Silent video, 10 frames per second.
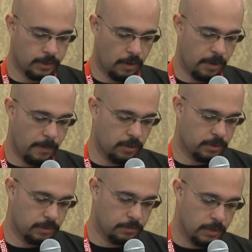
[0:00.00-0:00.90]
talk about
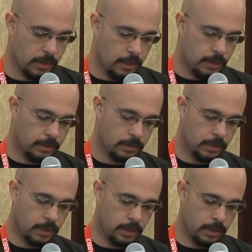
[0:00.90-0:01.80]

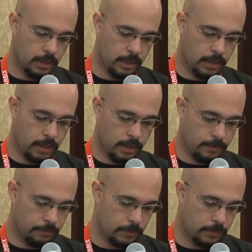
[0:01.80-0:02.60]
the uh,